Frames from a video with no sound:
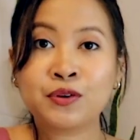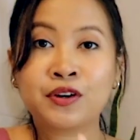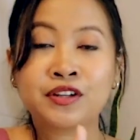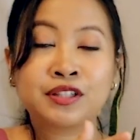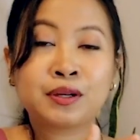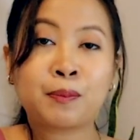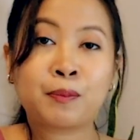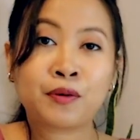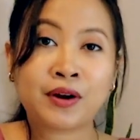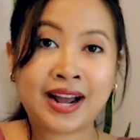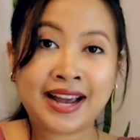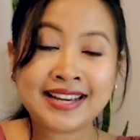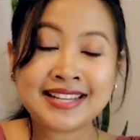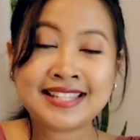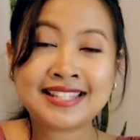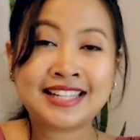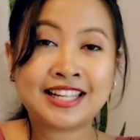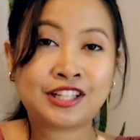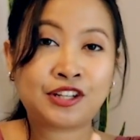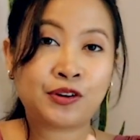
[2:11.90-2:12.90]
or the
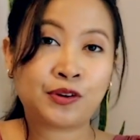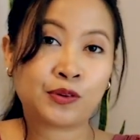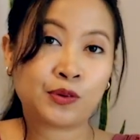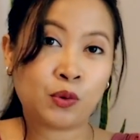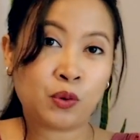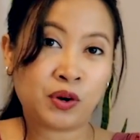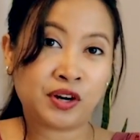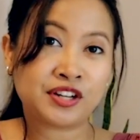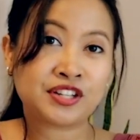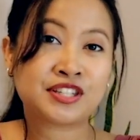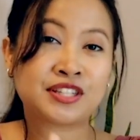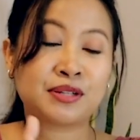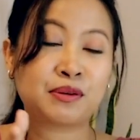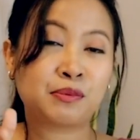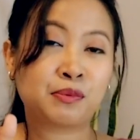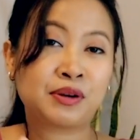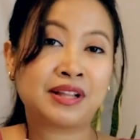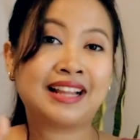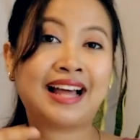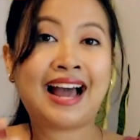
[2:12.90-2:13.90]
price that your course
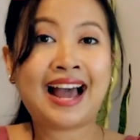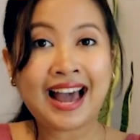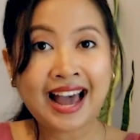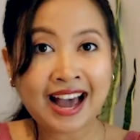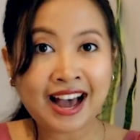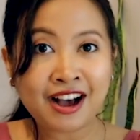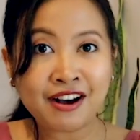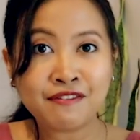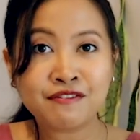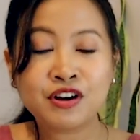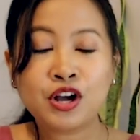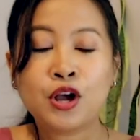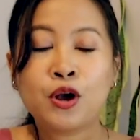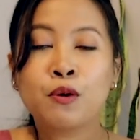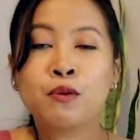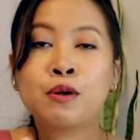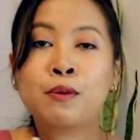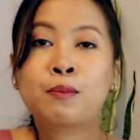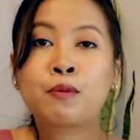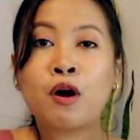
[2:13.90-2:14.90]
will have
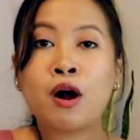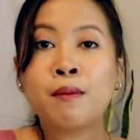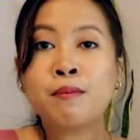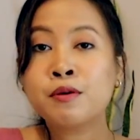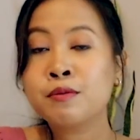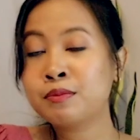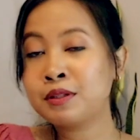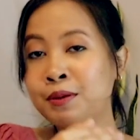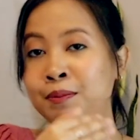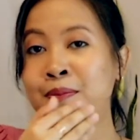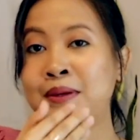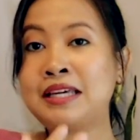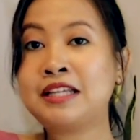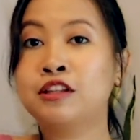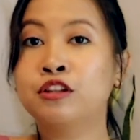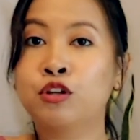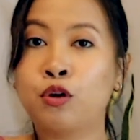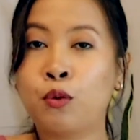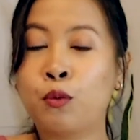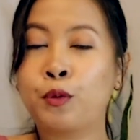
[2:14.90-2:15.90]
will probably be
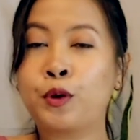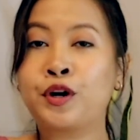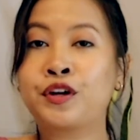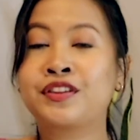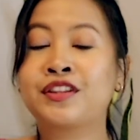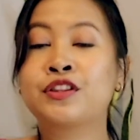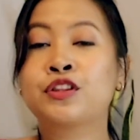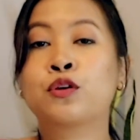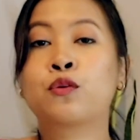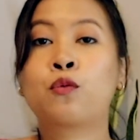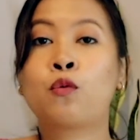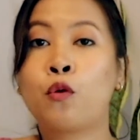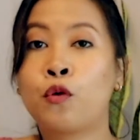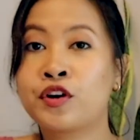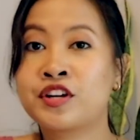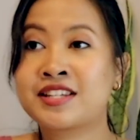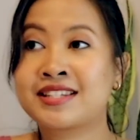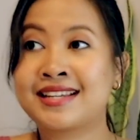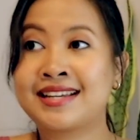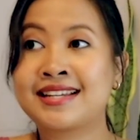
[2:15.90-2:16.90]
lower than the
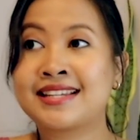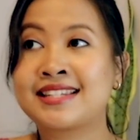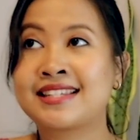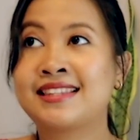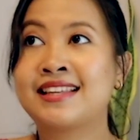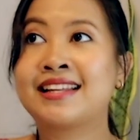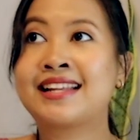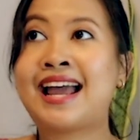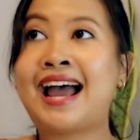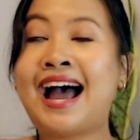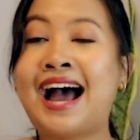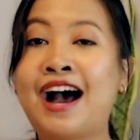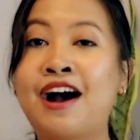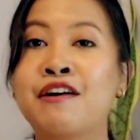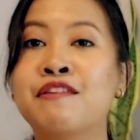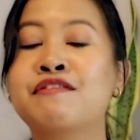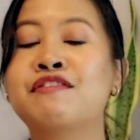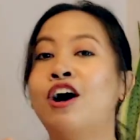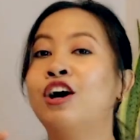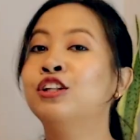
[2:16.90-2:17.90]
courses that
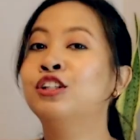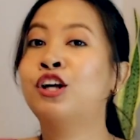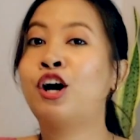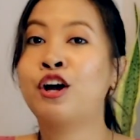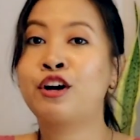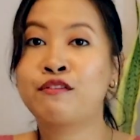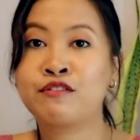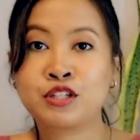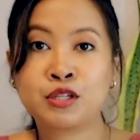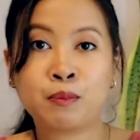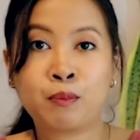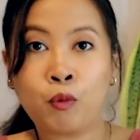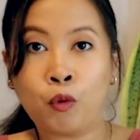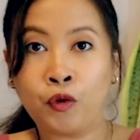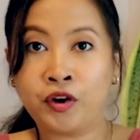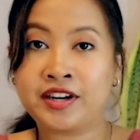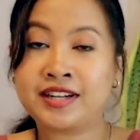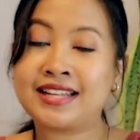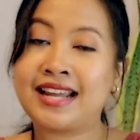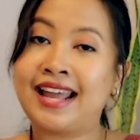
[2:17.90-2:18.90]
have a lot of
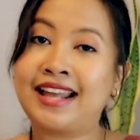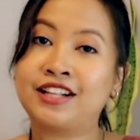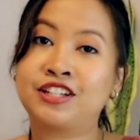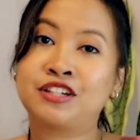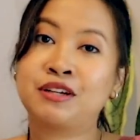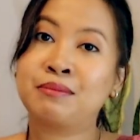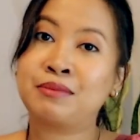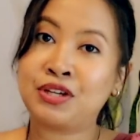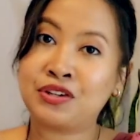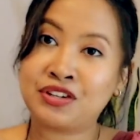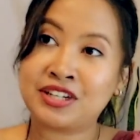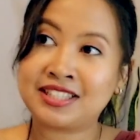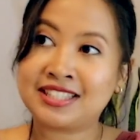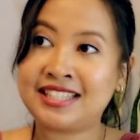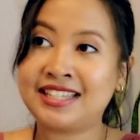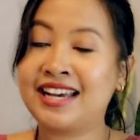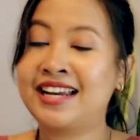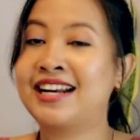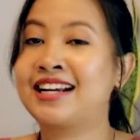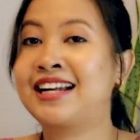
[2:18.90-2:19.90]
support and
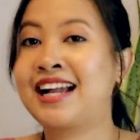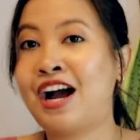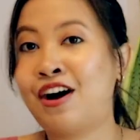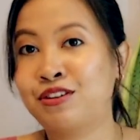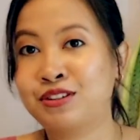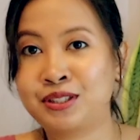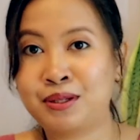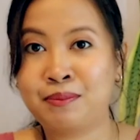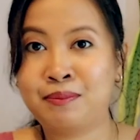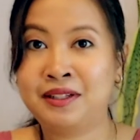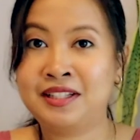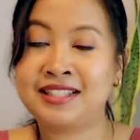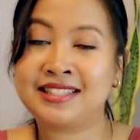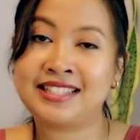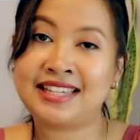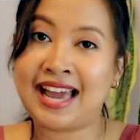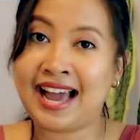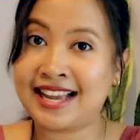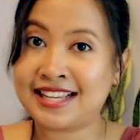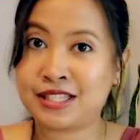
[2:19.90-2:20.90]
community and
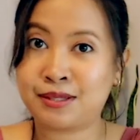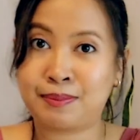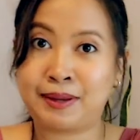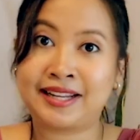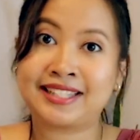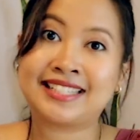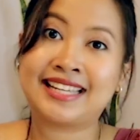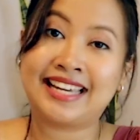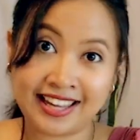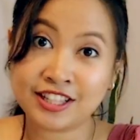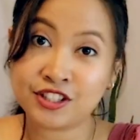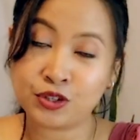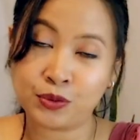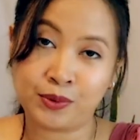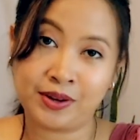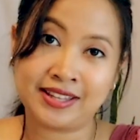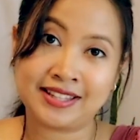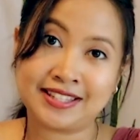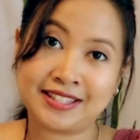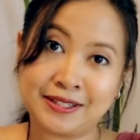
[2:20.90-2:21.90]
accountability aspect into
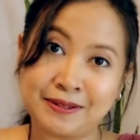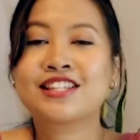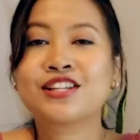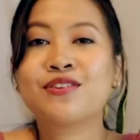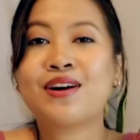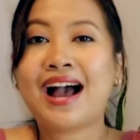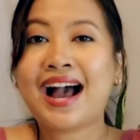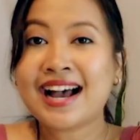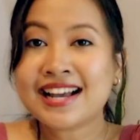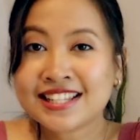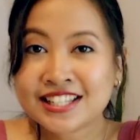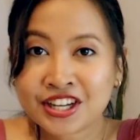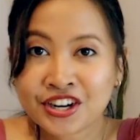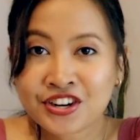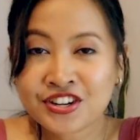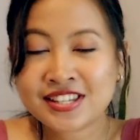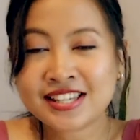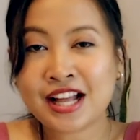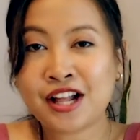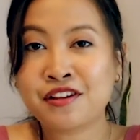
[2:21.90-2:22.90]
it. So ask
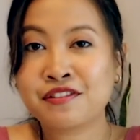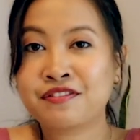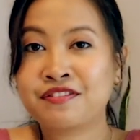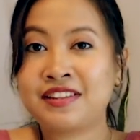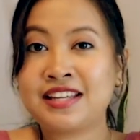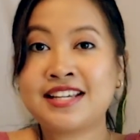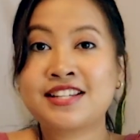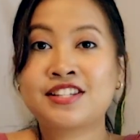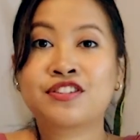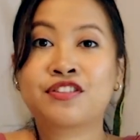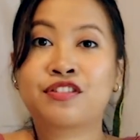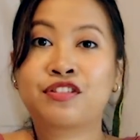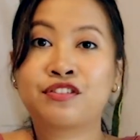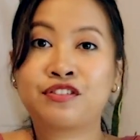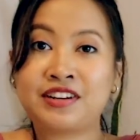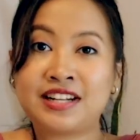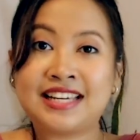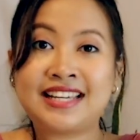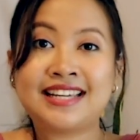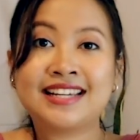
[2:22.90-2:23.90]
yourself these
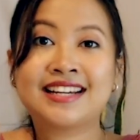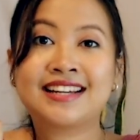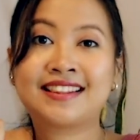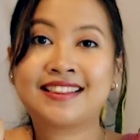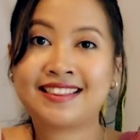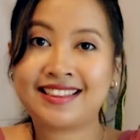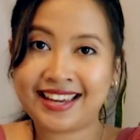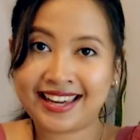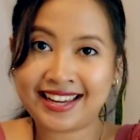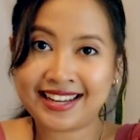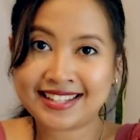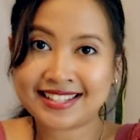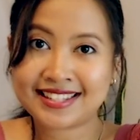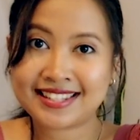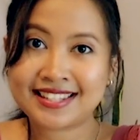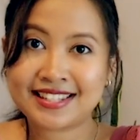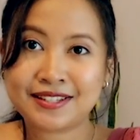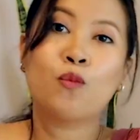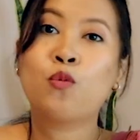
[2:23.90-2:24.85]
three things.